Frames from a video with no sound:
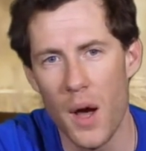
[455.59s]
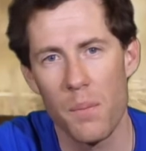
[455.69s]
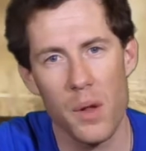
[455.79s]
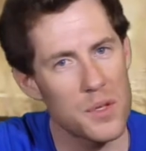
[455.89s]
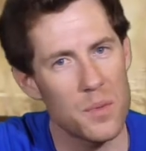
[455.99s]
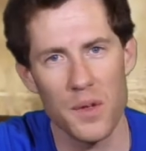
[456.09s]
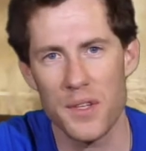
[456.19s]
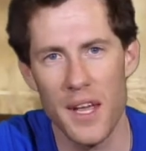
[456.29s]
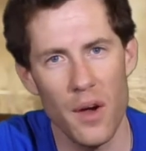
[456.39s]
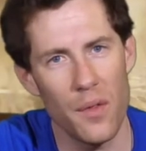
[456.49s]
+1
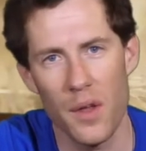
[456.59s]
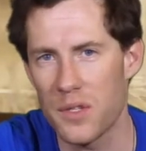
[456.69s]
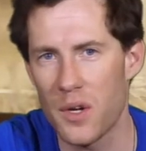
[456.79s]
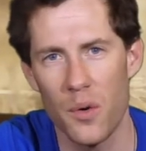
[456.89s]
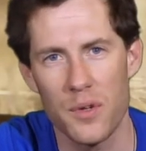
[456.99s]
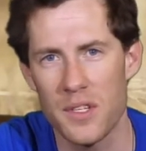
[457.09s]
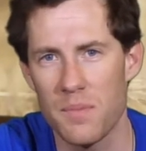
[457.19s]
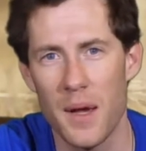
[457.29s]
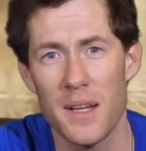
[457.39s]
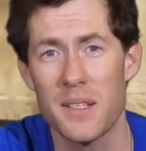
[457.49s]
to hit on those Cultists
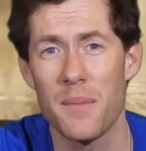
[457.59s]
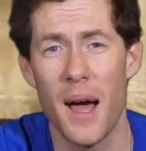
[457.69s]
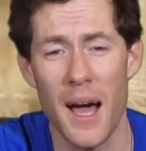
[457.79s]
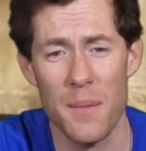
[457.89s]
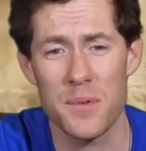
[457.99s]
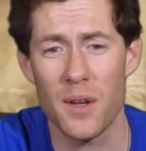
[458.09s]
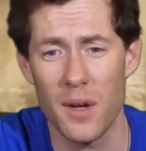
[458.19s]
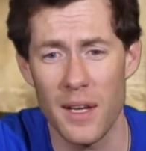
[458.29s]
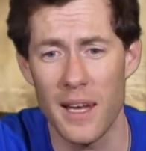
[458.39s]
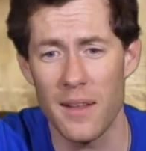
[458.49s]
makes them
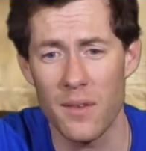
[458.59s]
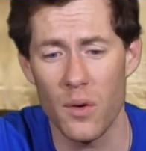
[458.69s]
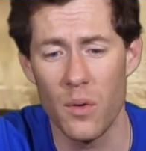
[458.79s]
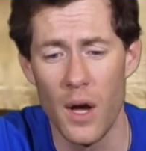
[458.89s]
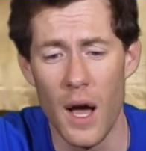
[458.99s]
absolutely lethal.